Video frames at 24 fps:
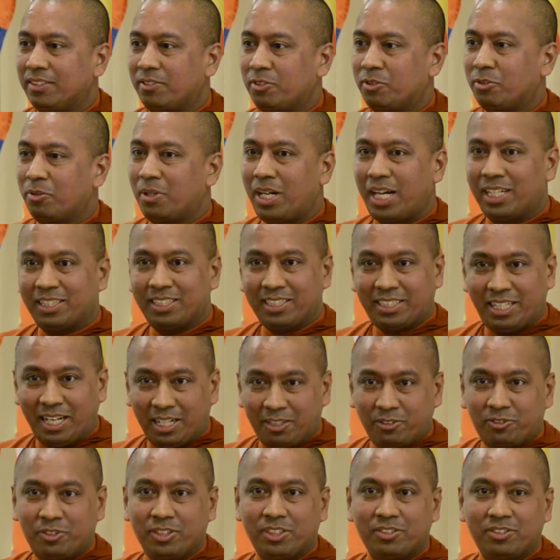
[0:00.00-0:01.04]
so other
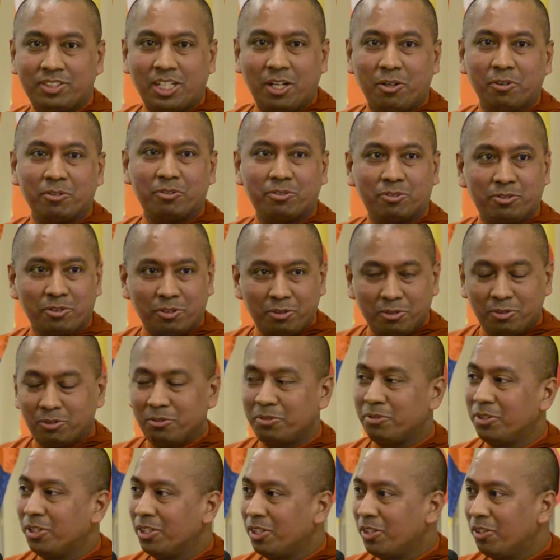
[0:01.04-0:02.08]
countries are
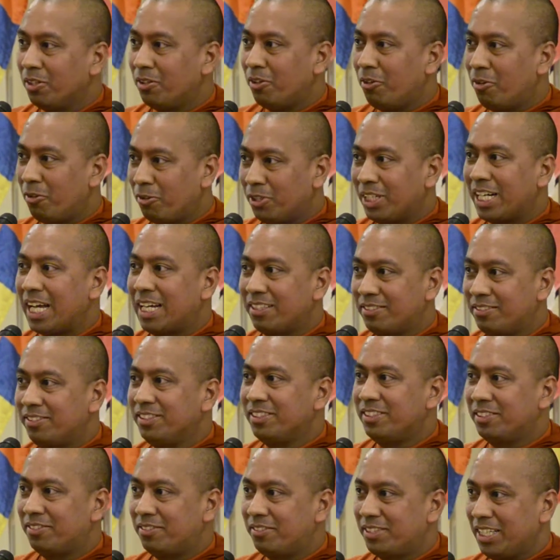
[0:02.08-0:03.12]
also organizing
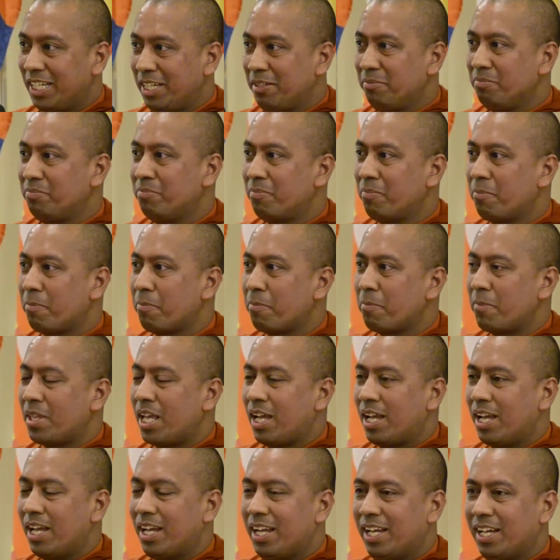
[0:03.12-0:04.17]
the same,
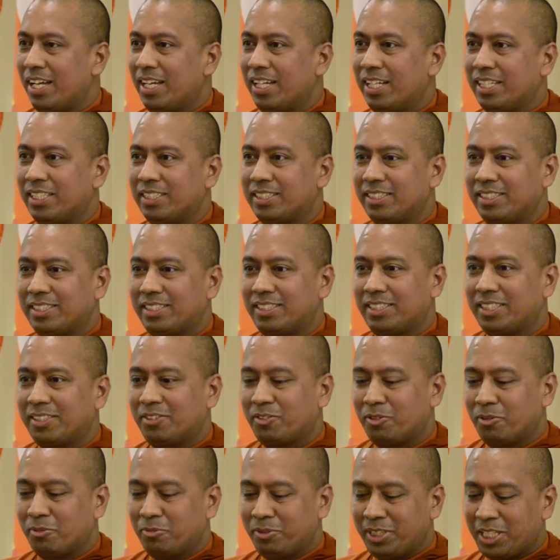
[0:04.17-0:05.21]
and
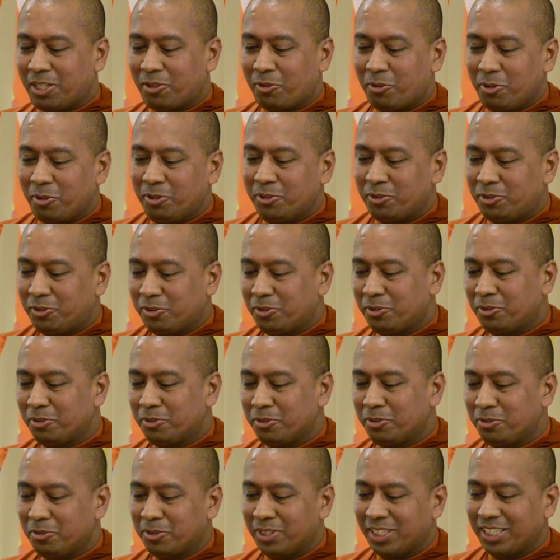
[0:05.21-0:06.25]
so we are going
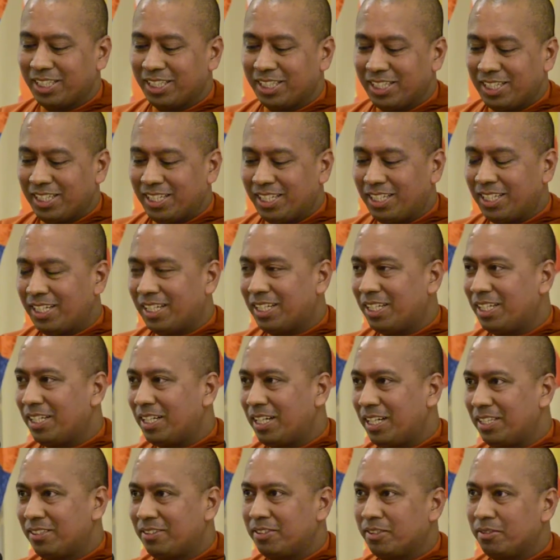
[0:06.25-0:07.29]
to,
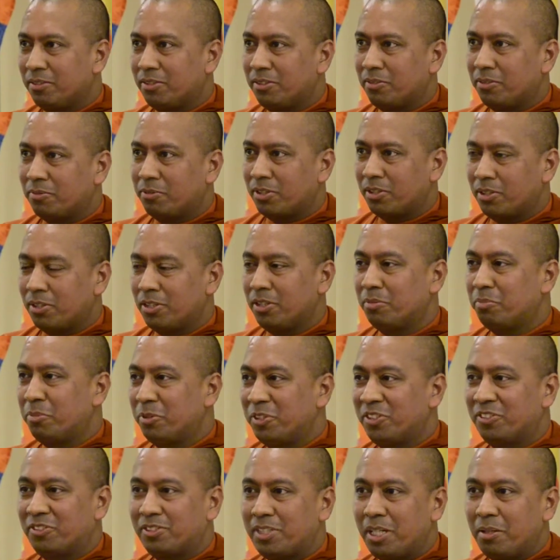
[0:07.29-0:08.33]
I think the World
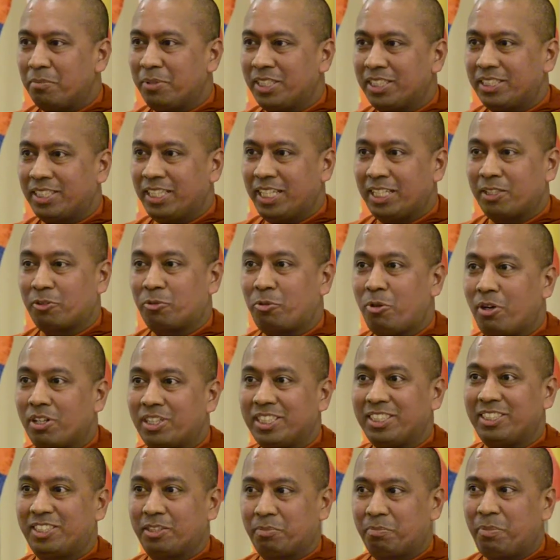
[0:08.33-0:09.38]
Buddhist Summit headquarters
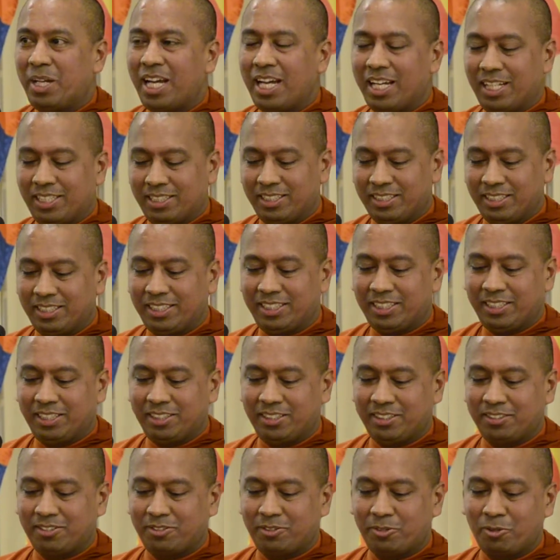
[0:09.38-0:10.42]
in Japan
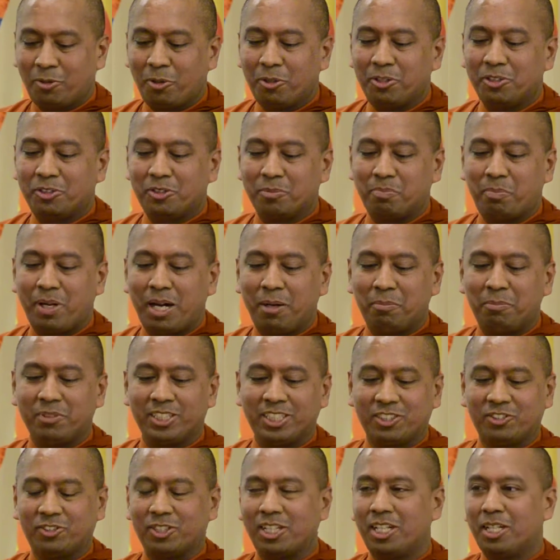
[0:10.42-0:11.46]
is going to
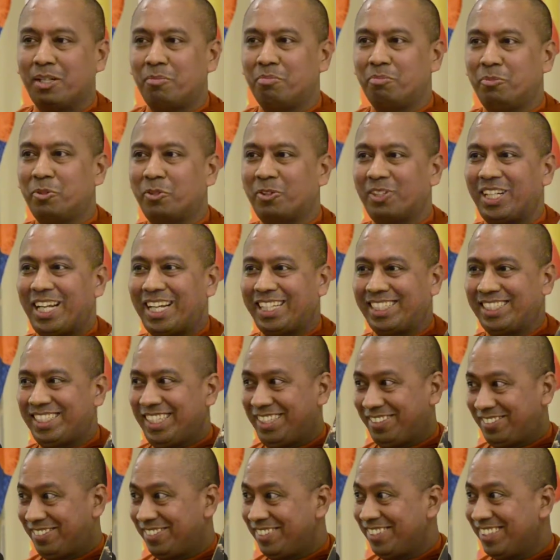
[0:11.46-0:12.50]
publish a book like
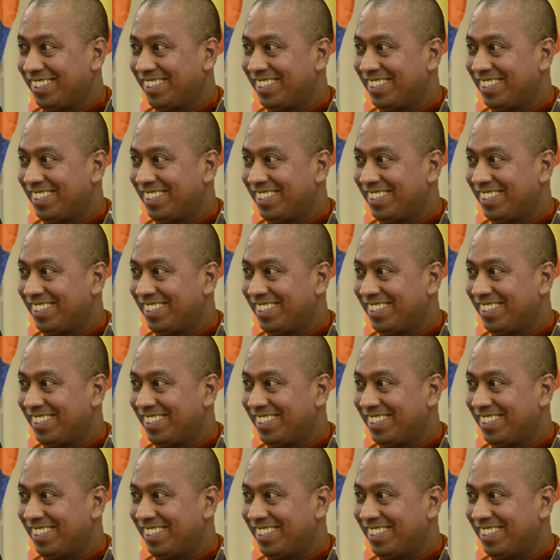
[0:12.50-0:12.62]
this.